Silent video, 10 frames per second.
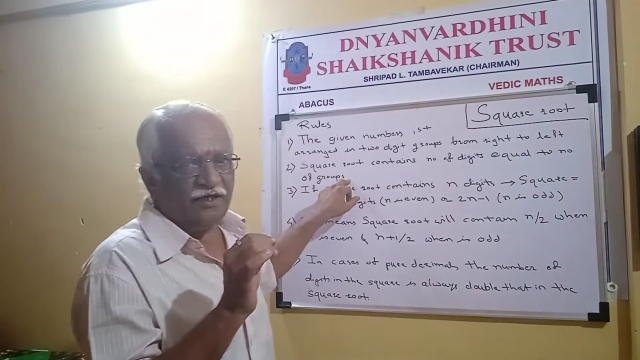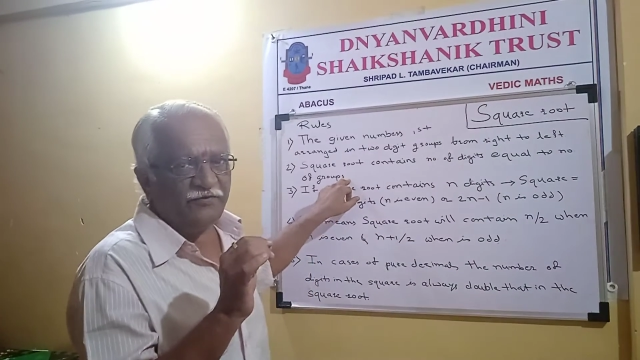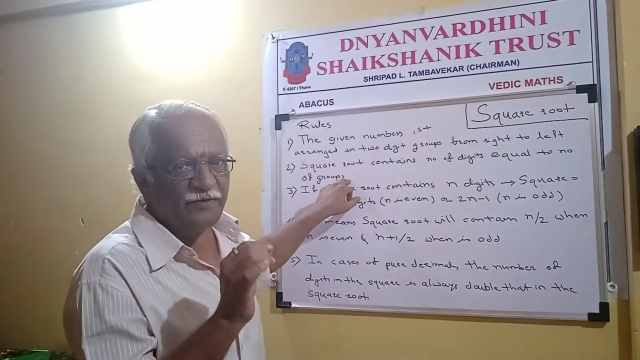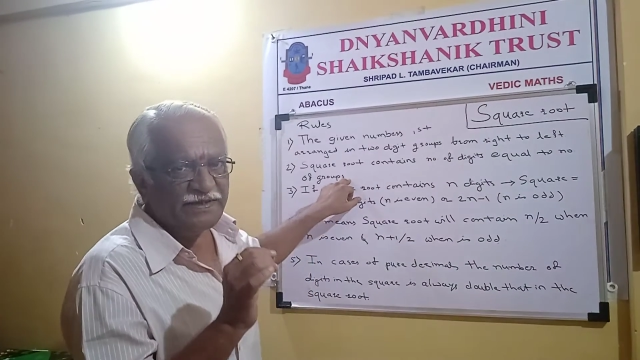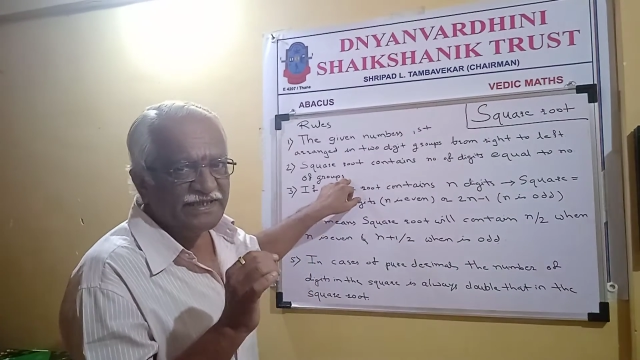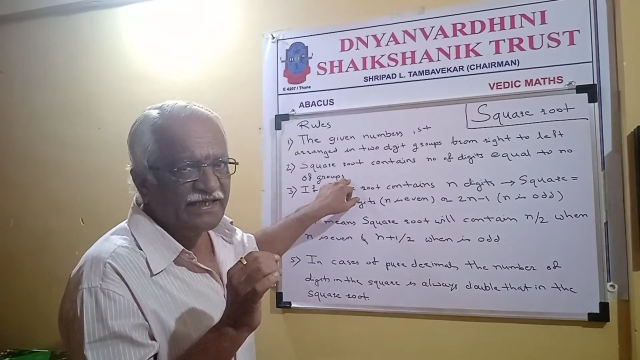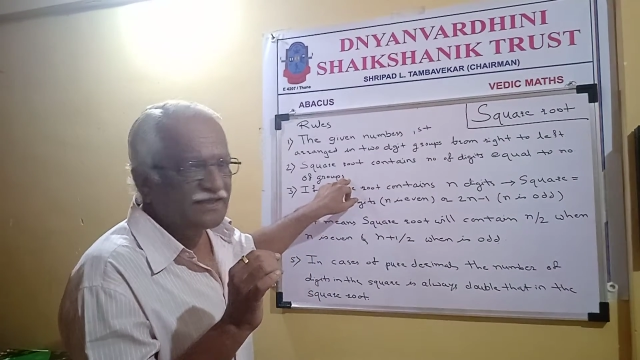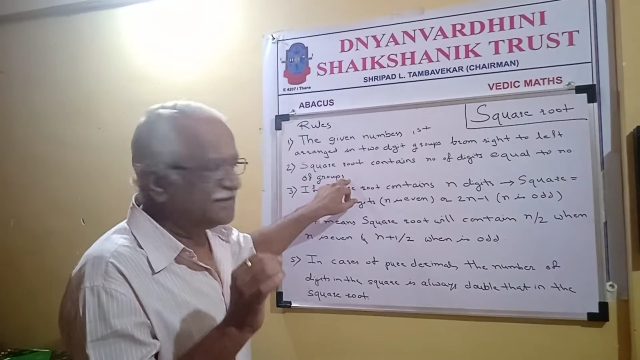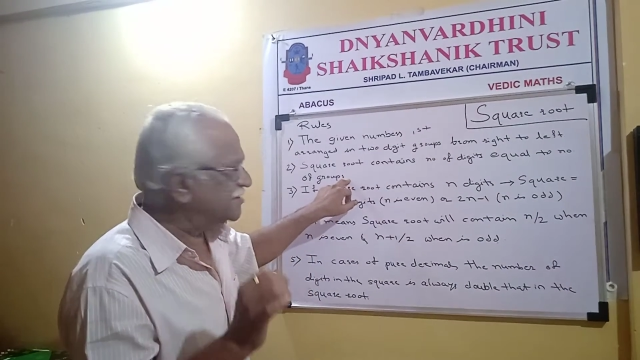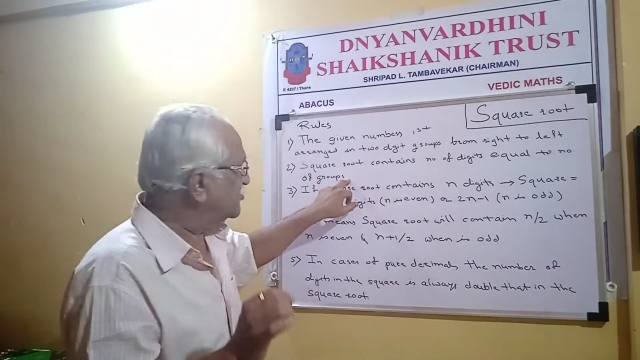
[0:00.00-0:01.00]
will be there
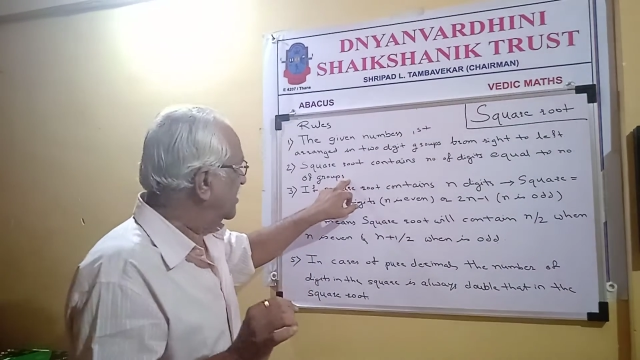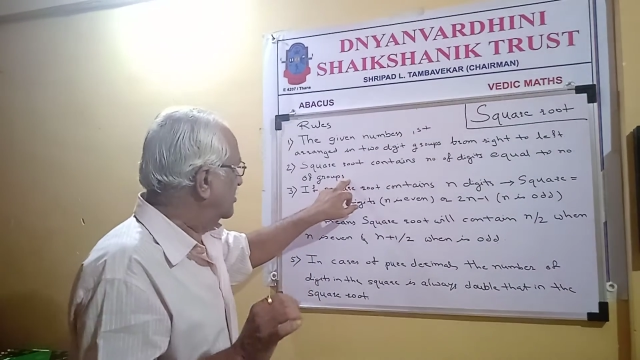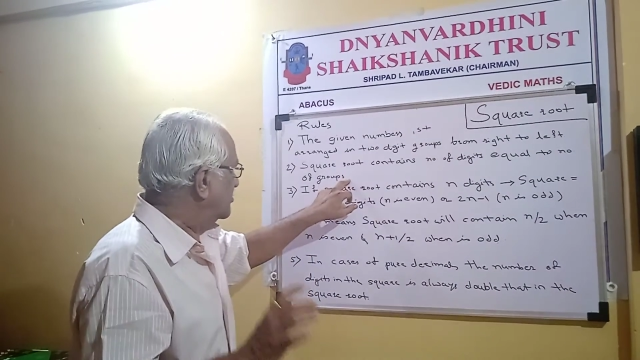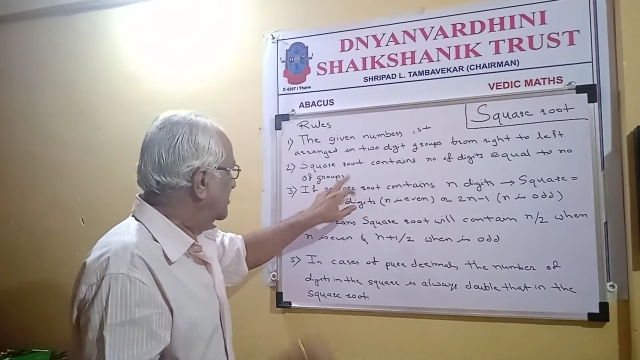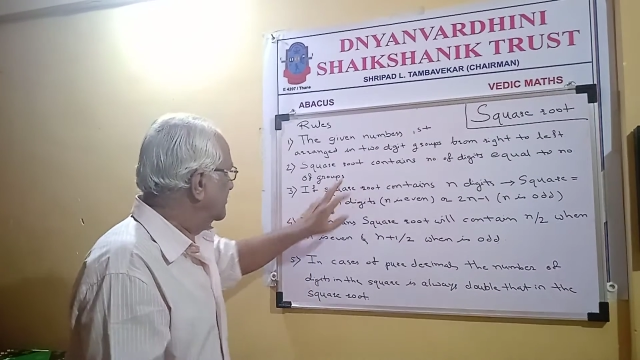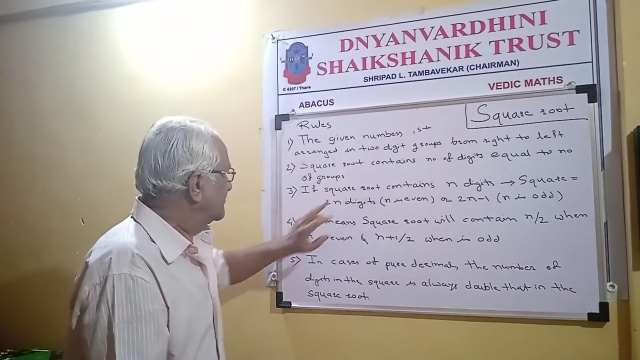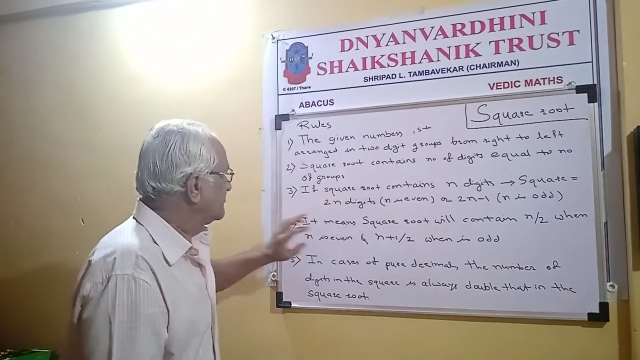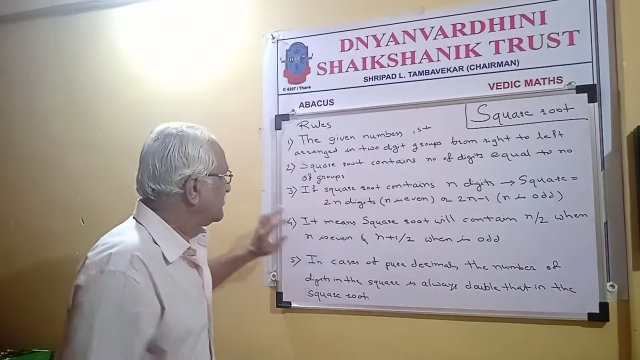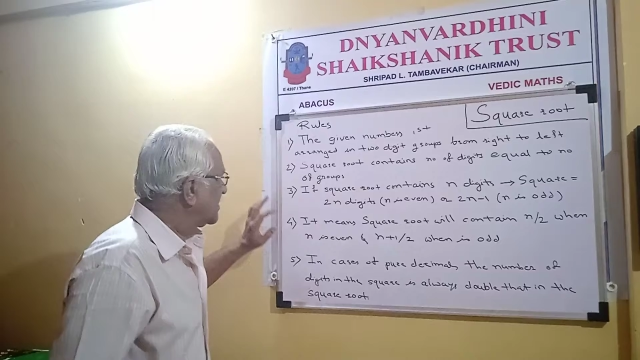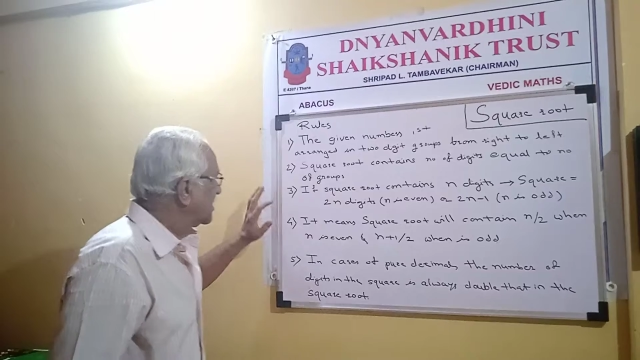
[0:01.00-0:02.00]
in the square root.
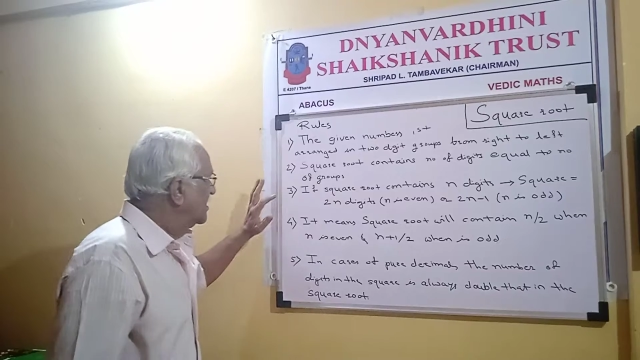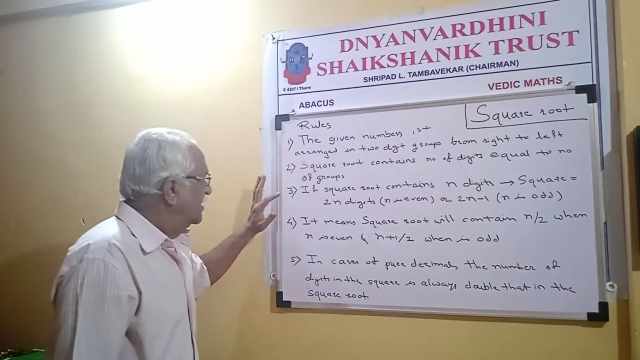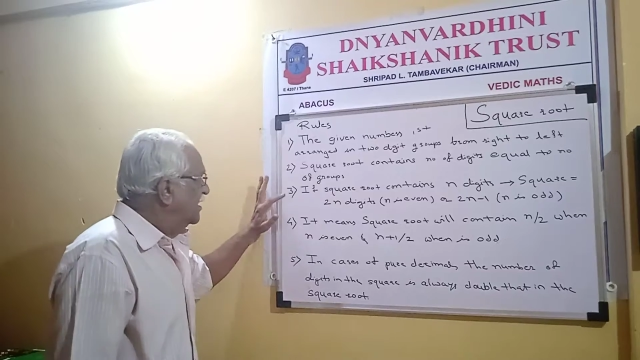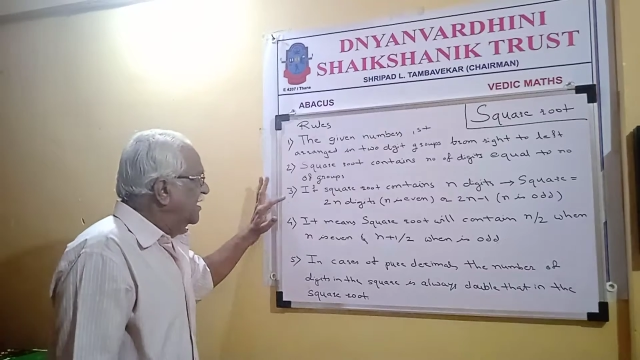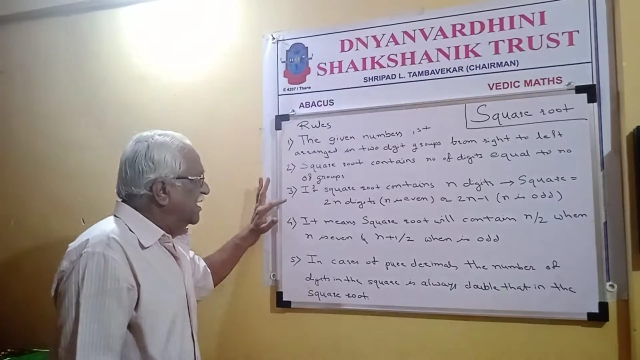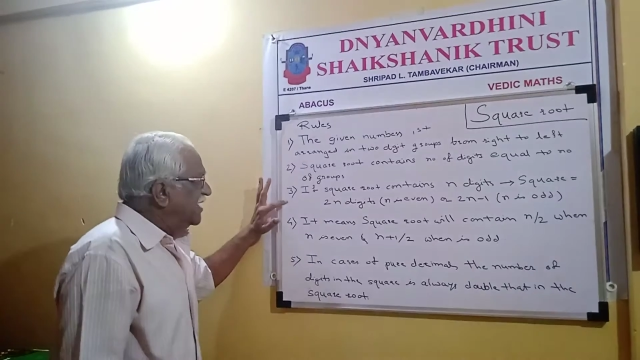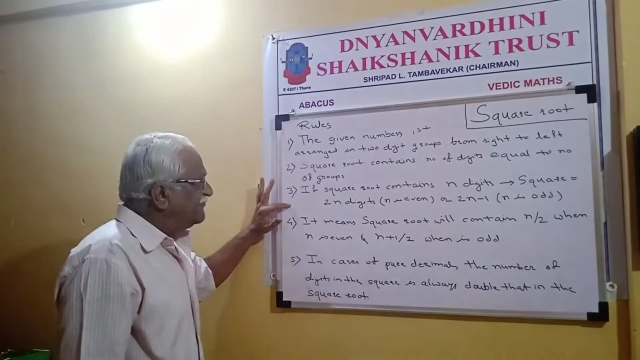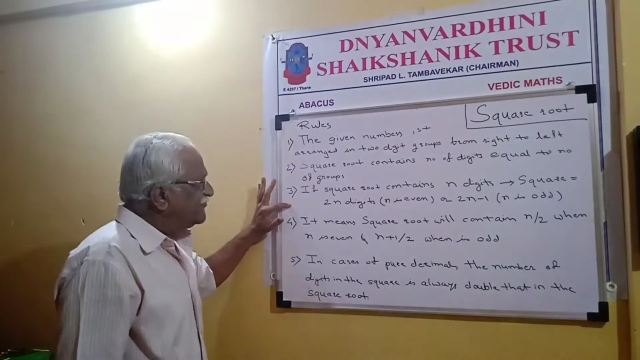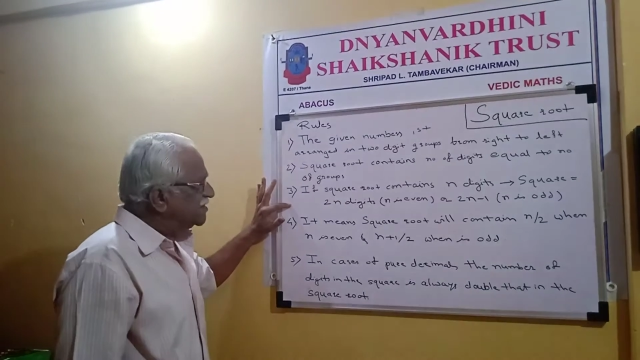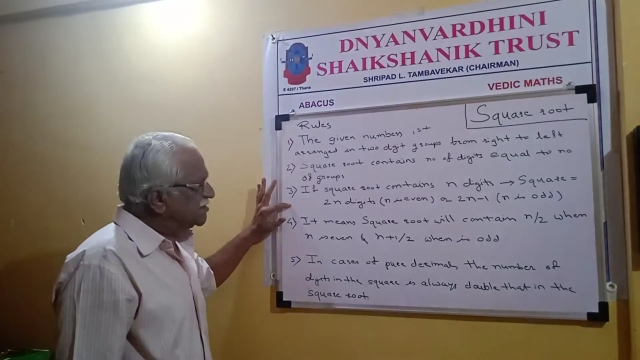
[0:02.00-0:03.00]

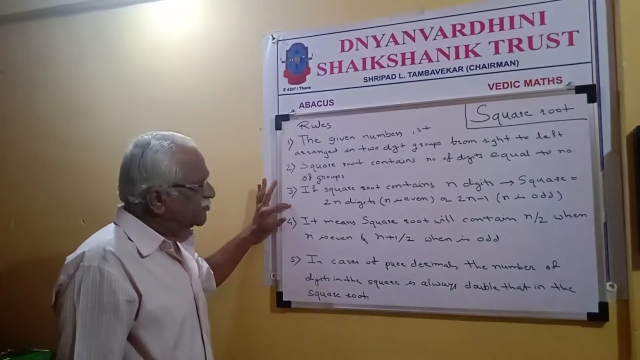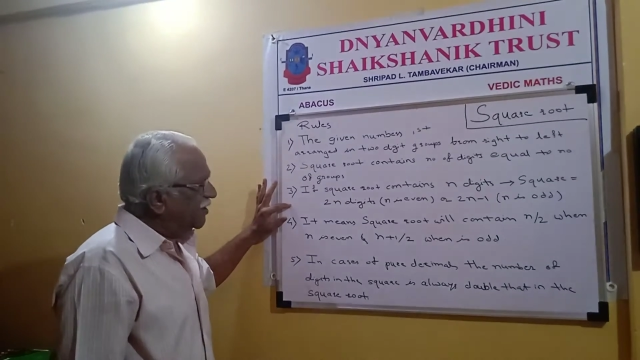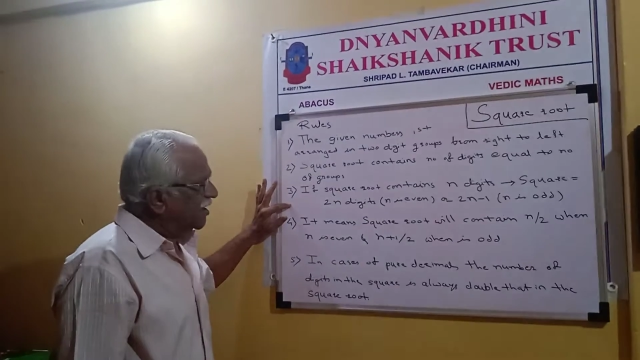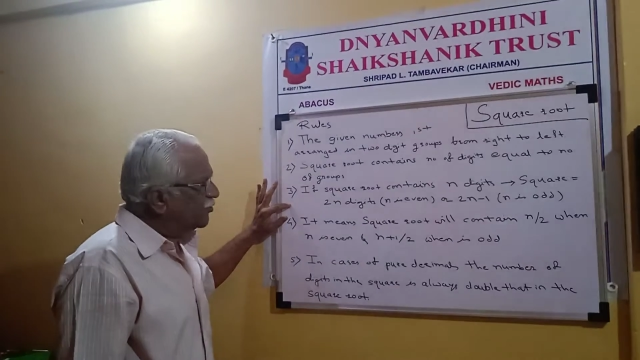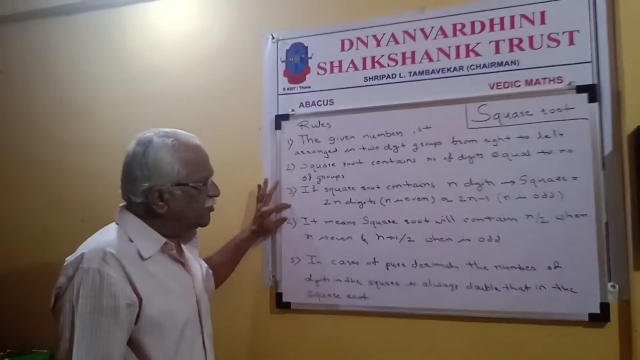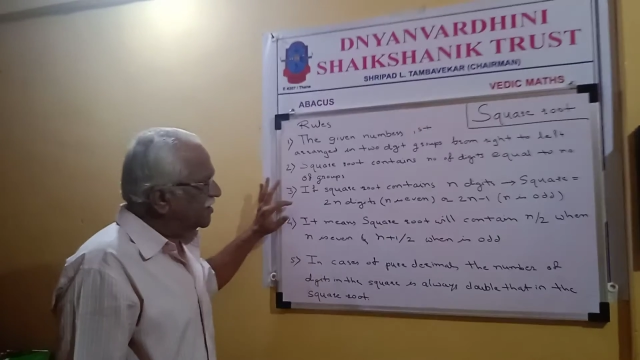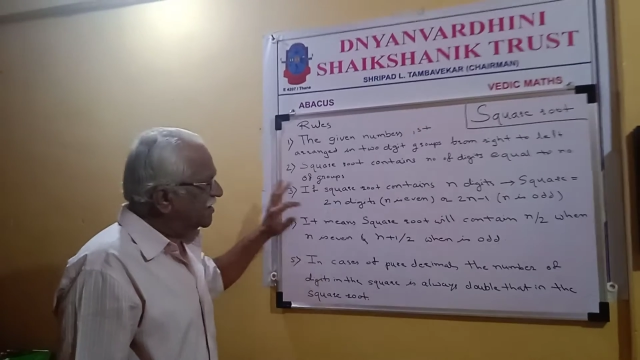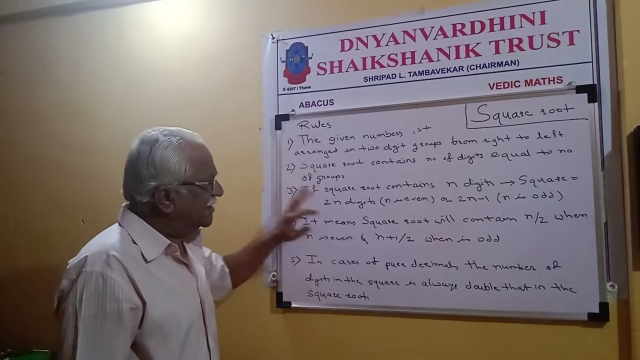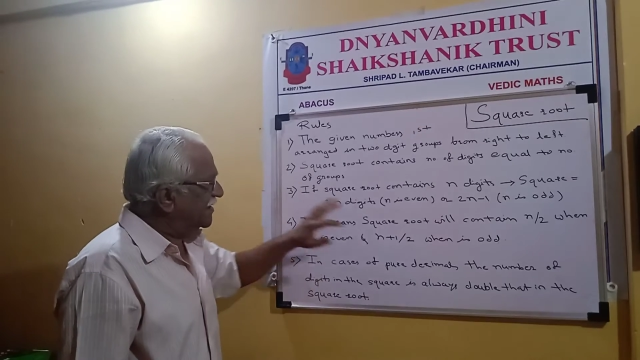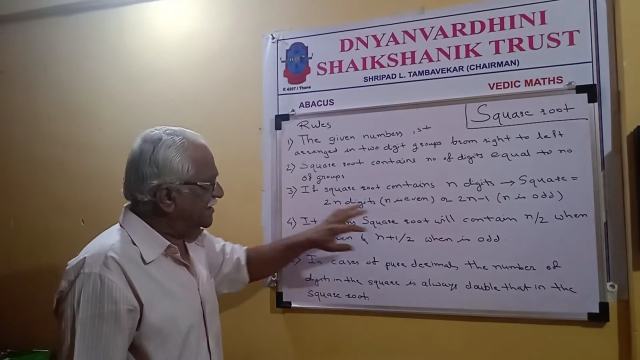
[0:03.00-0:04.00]
If square root
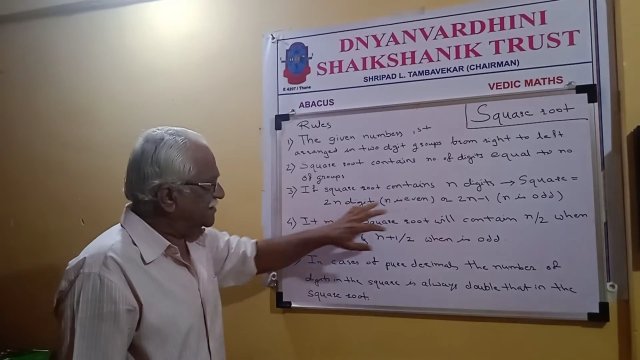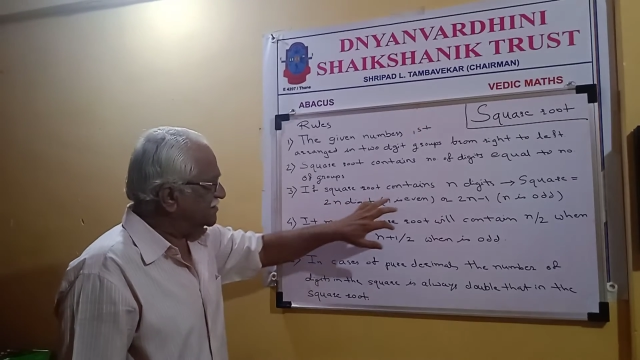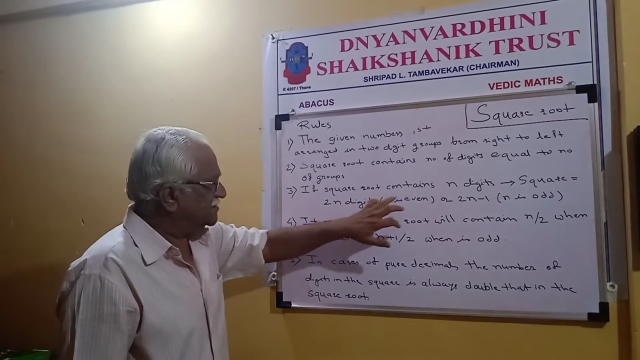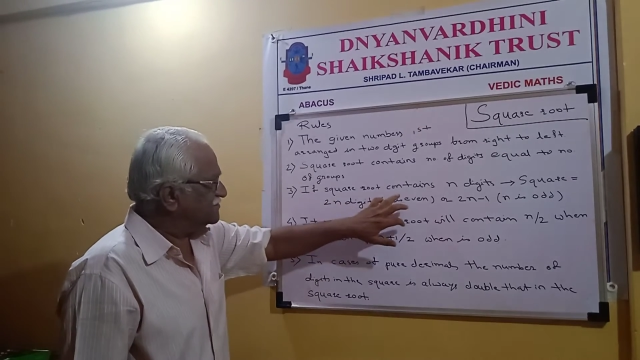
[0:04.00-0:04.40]
contains,